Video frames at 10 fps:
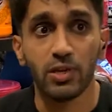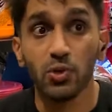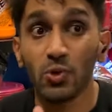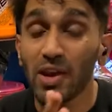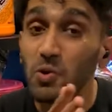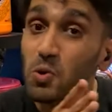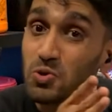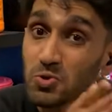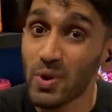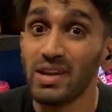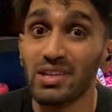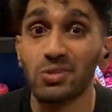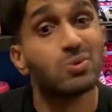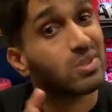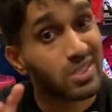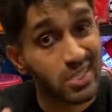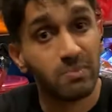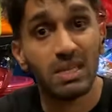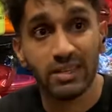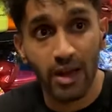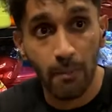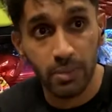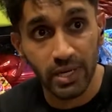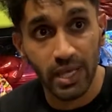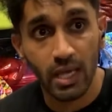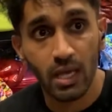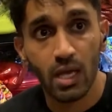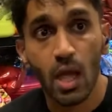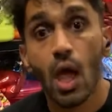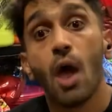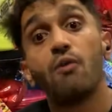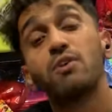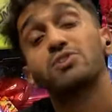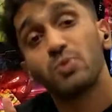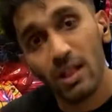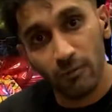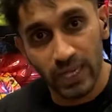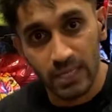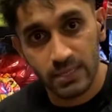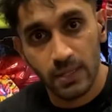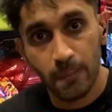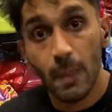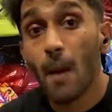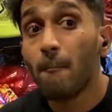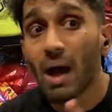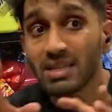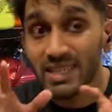you can go to 20 to 30 milligrams per day for 12 weeks. But